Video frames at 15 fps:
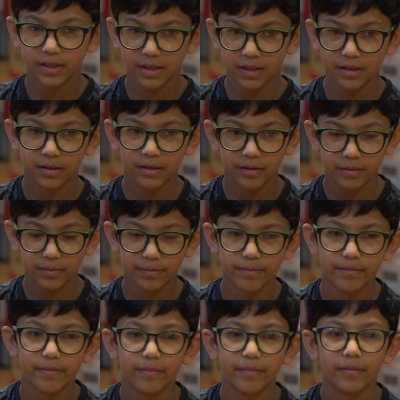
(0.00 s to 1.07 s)
and
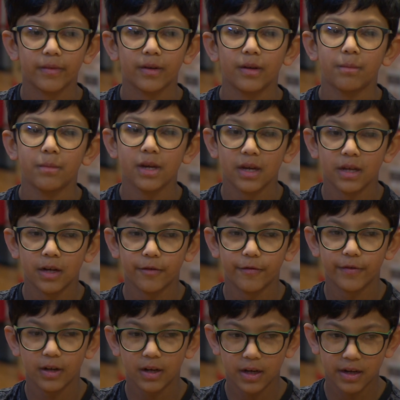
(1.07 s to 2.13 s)
making it
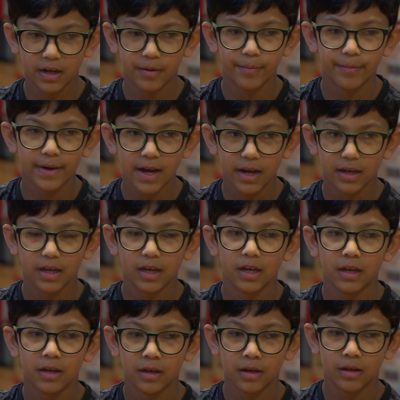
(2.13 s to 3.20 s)
feel like I'm back
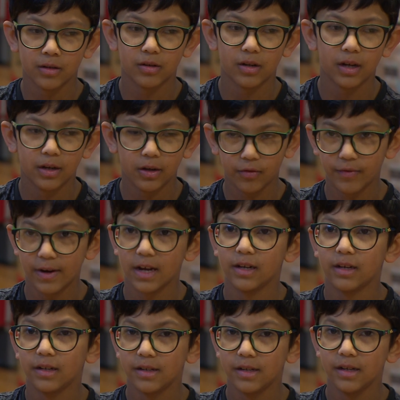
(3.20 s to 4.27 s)
here and like a
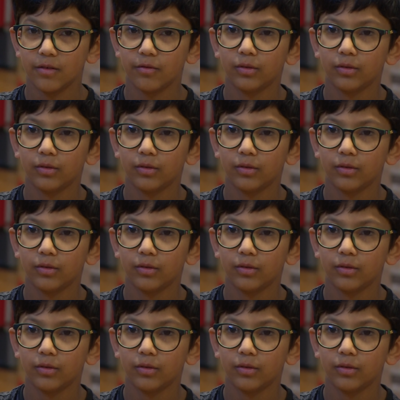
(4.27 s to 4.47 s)
regular day of